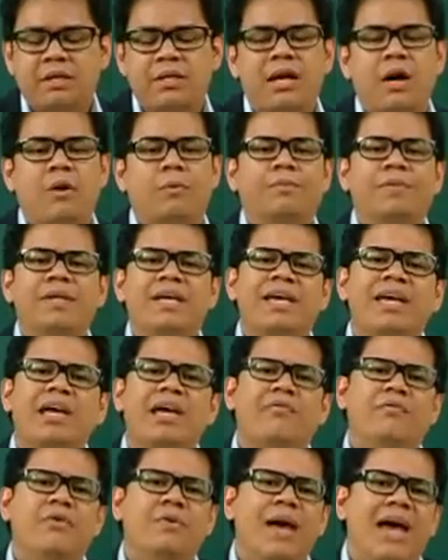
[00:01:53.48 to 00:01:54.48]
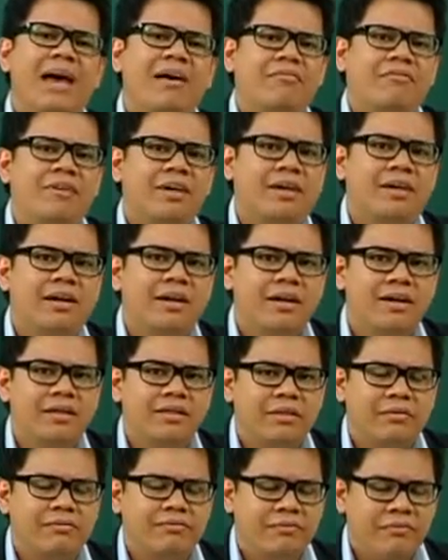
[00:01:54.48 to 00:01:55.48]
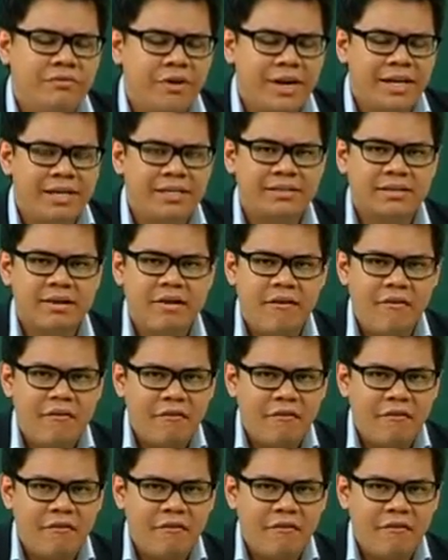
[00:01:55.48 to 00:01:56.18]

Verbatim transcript: Now, have you ever heard the phrase,